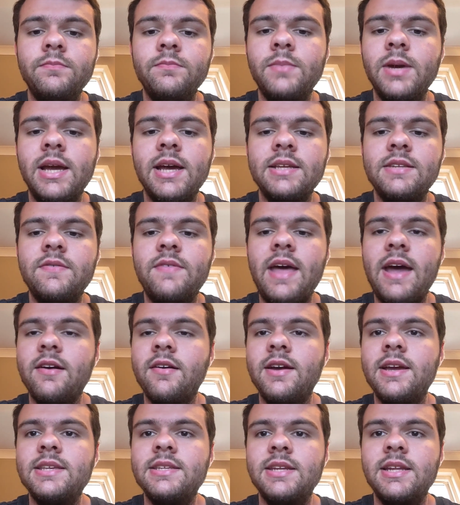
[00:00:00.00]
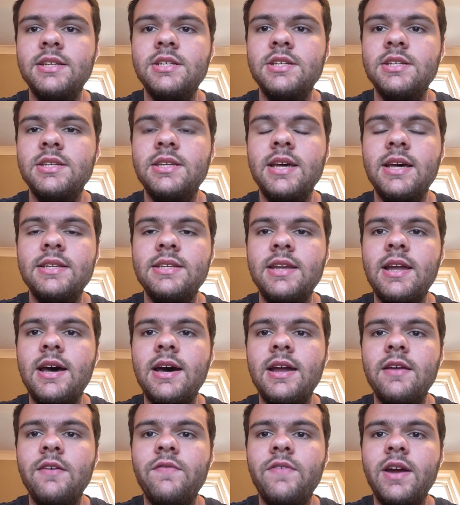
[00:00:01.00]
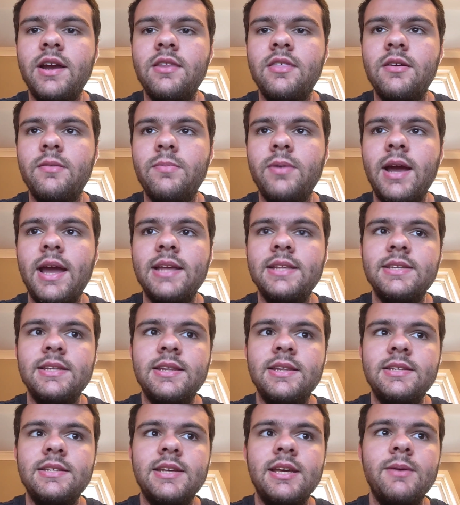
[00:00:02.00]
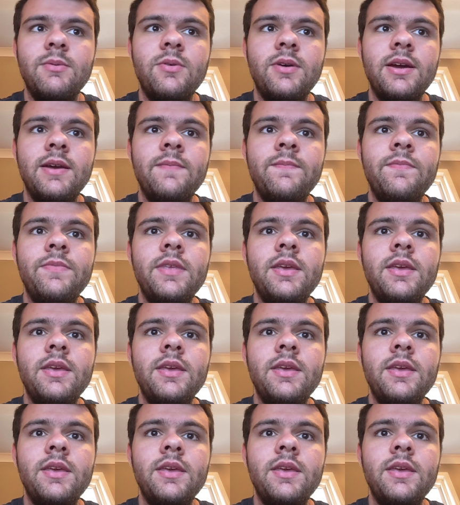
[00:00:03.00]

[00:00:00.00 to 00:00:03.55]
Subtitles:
Because of that reason, it just does not affect their brains in the same way.